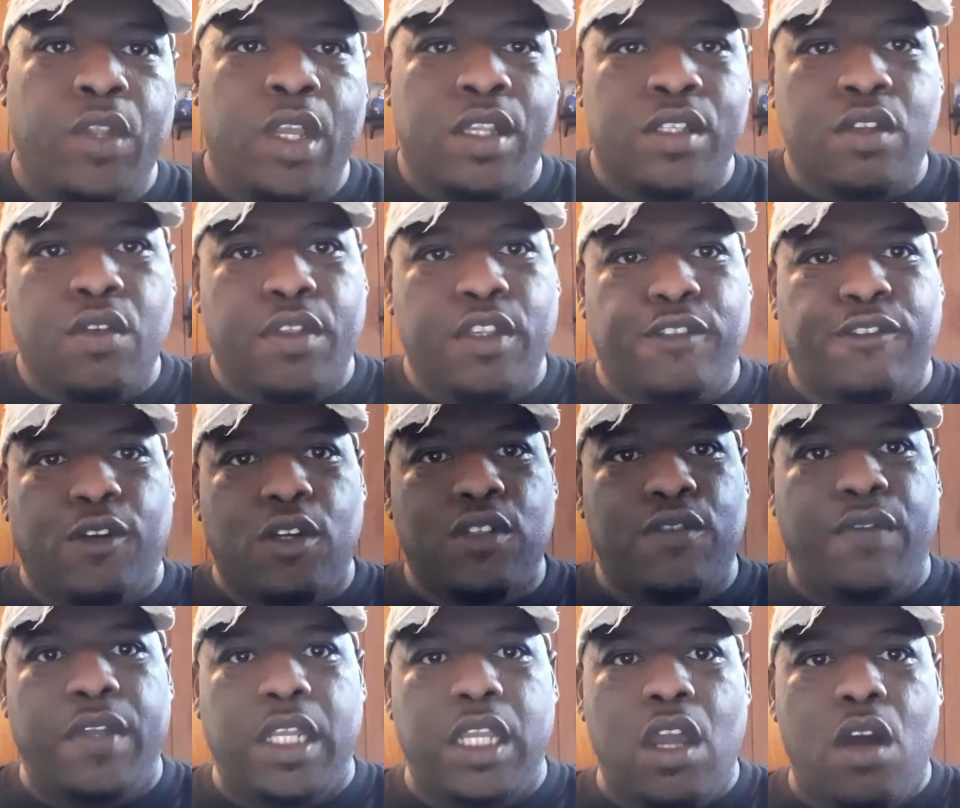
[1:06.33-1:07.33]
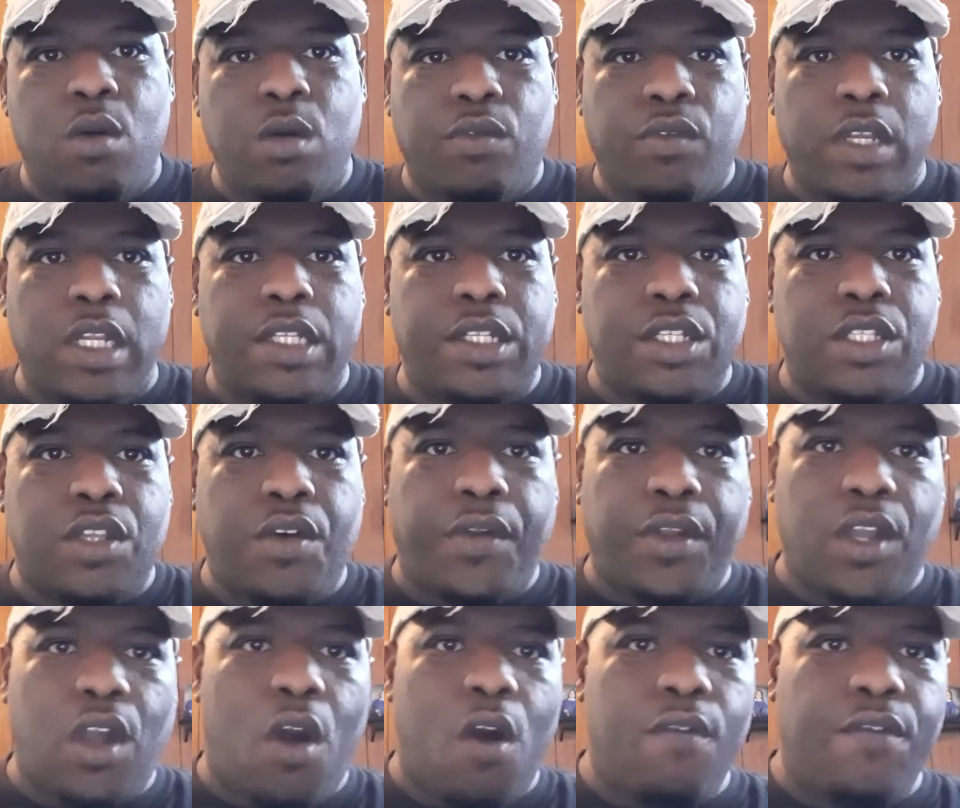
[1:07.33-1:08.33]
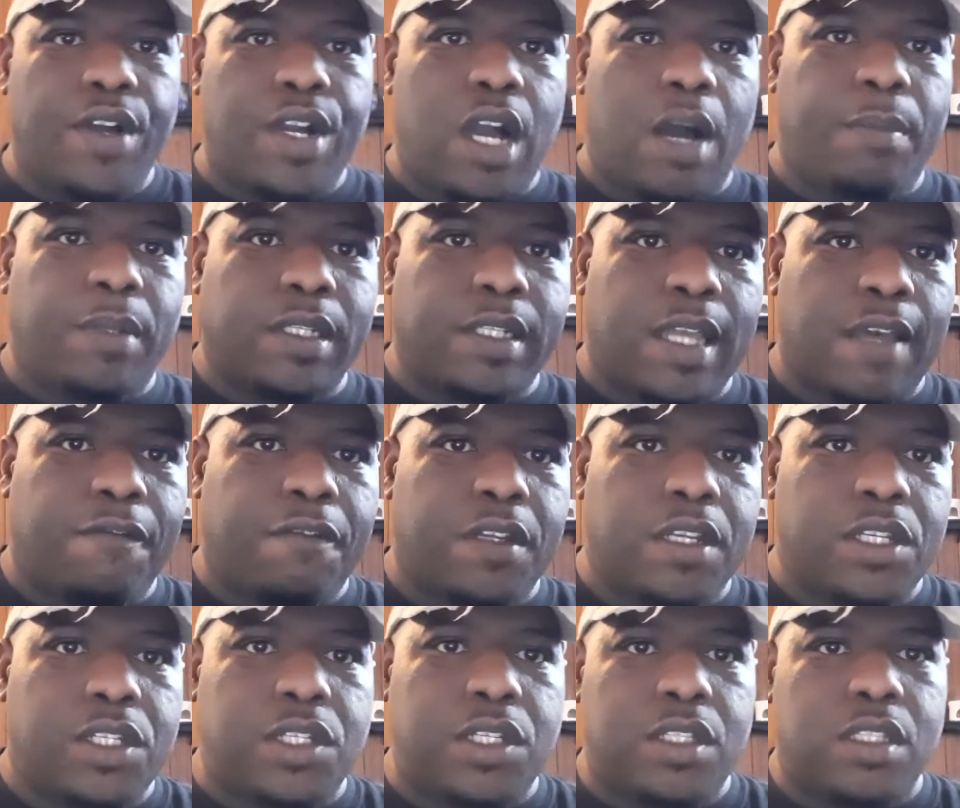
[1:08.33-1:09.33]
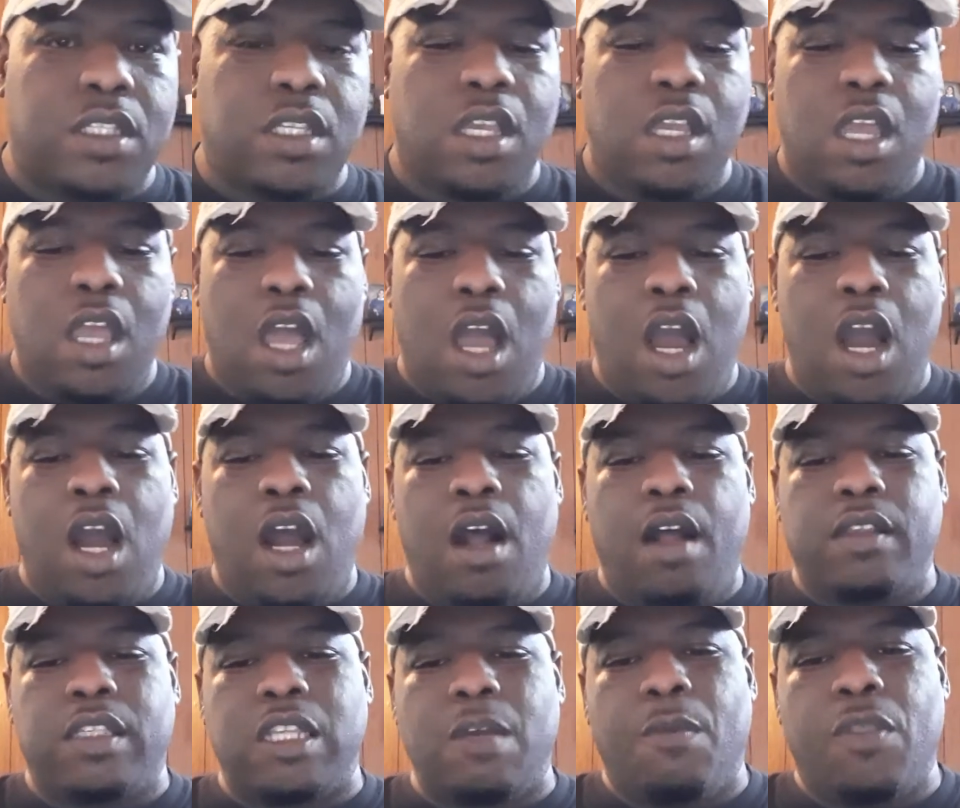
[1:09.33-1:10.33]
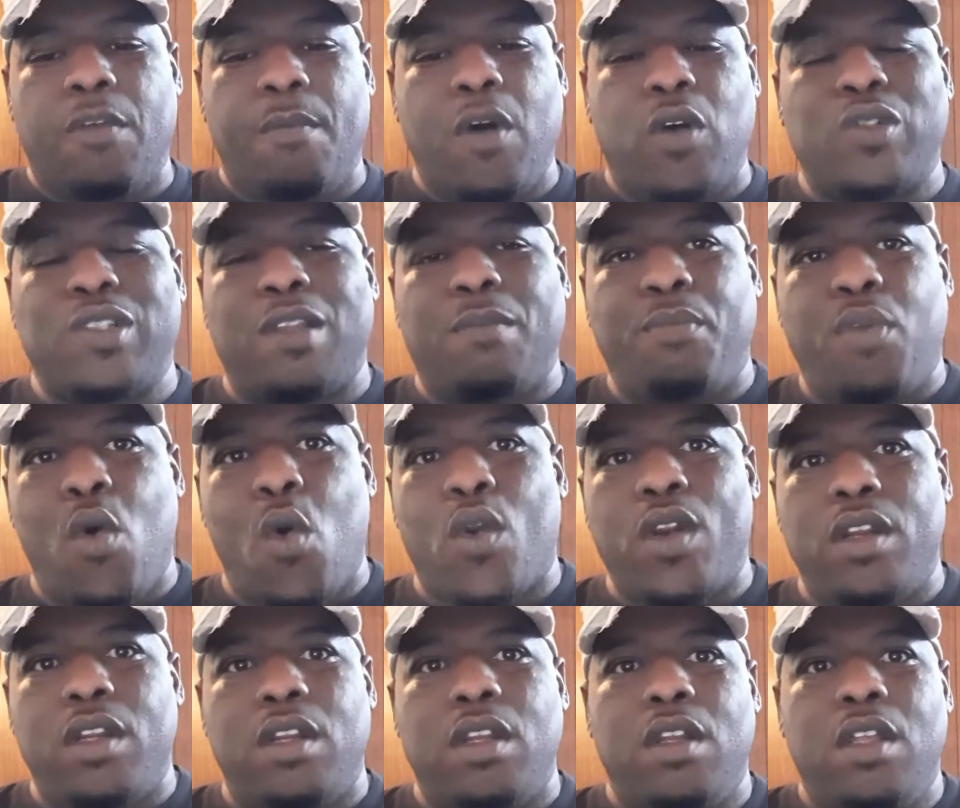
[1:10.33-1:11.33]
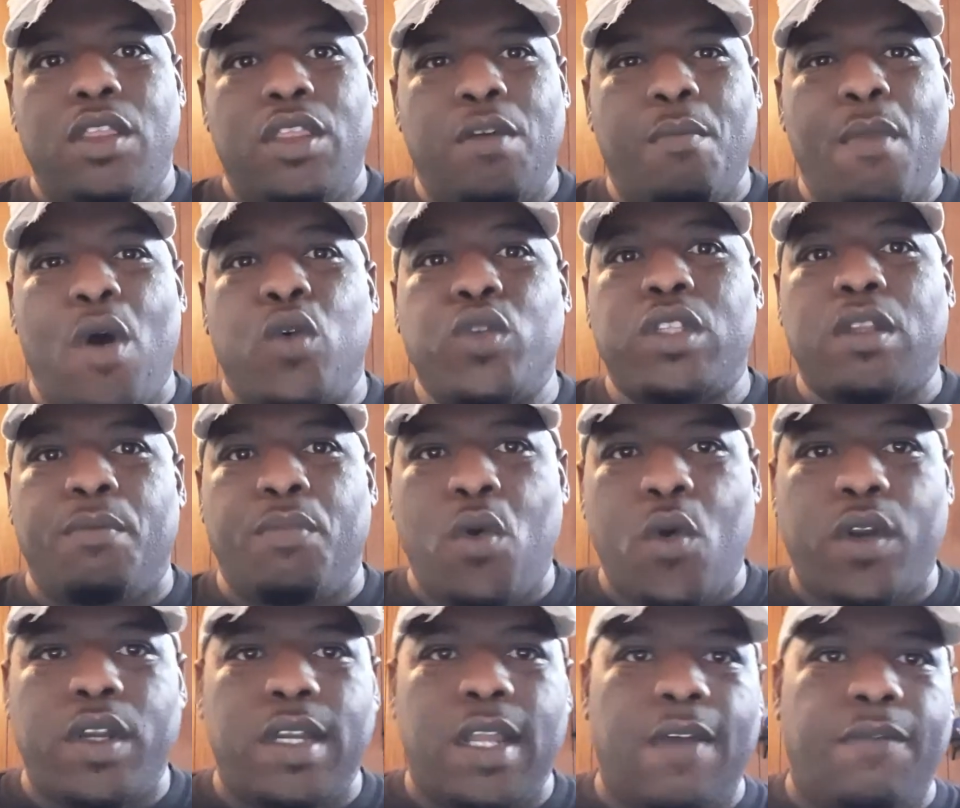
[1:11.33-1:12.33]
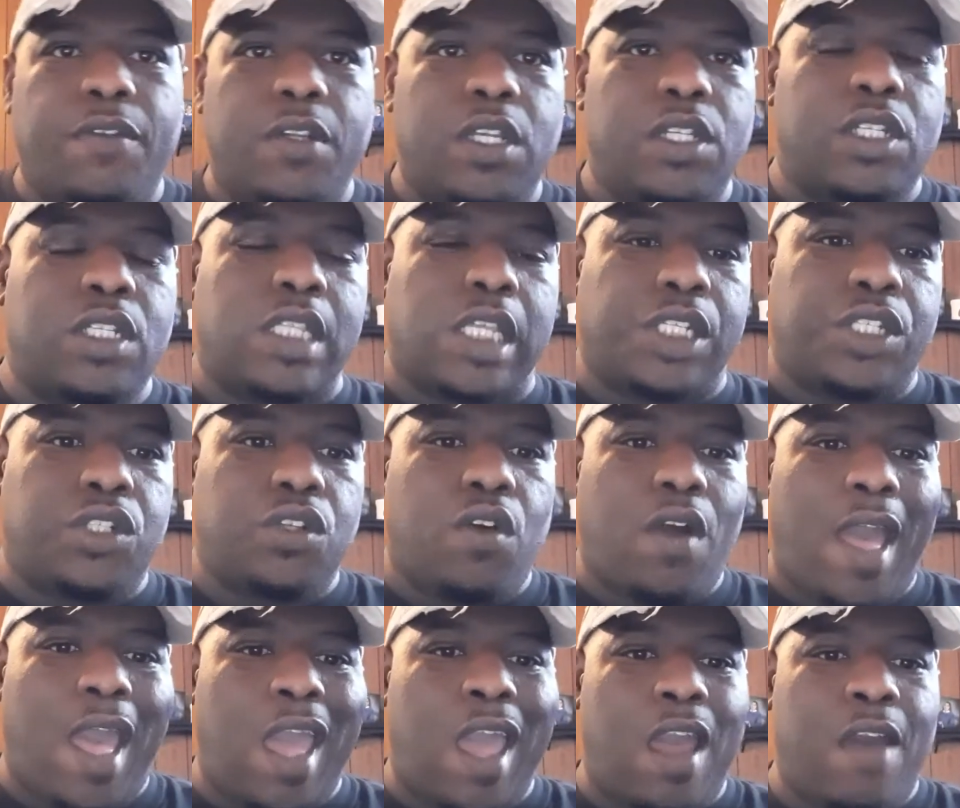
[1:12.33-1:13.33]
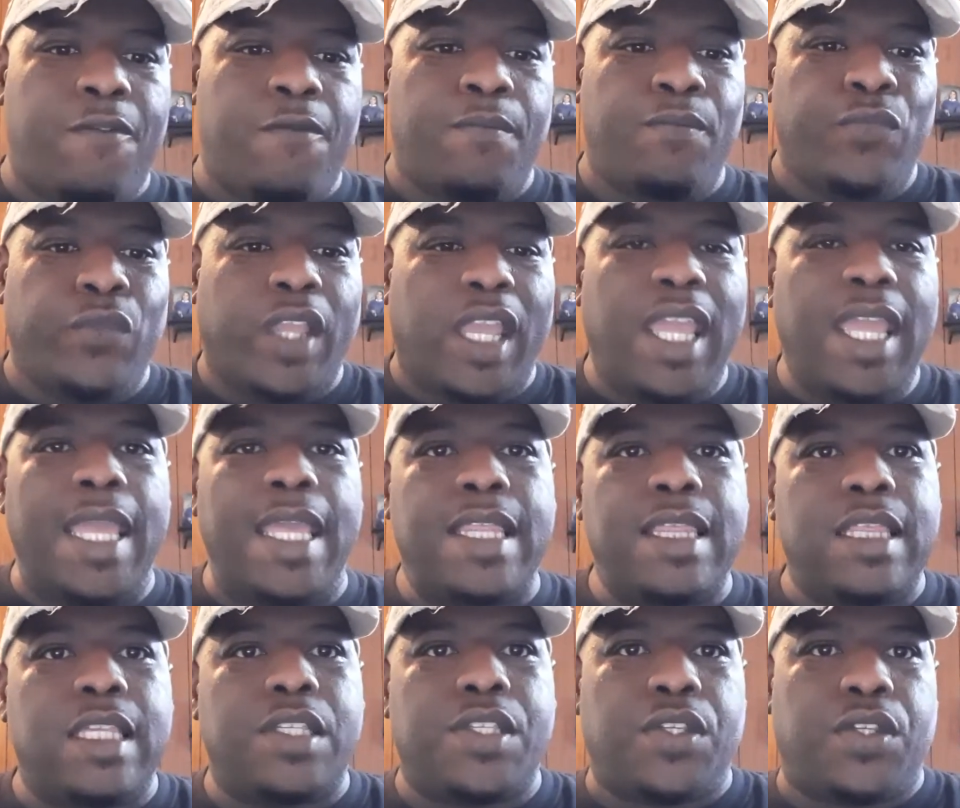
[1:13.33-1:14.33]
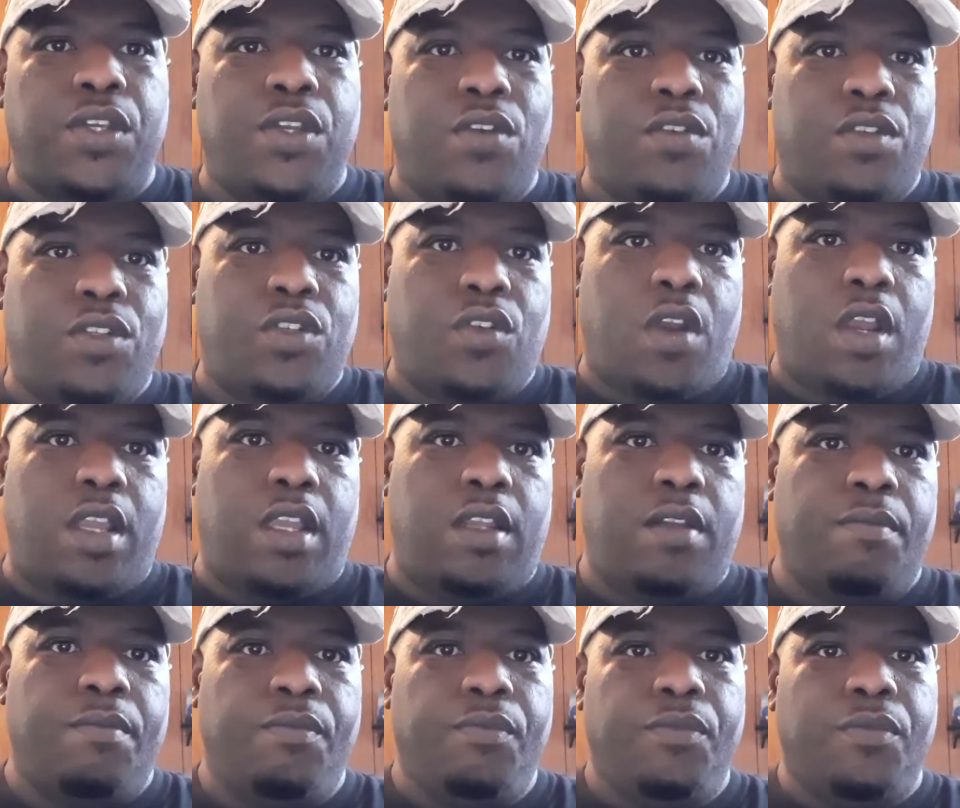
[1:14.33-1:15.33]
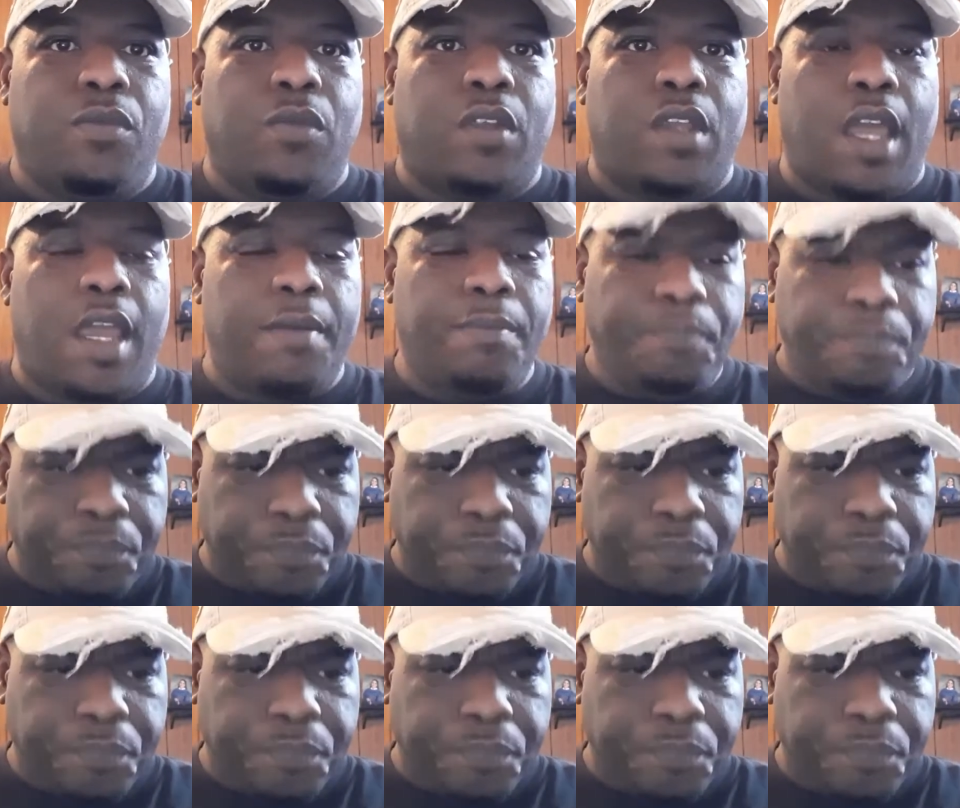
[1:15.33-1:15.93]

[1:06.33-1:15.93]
So this first video, we're really just going to go over a couple of definitions, some of the most important definitions that you'll have in the security trade, okay?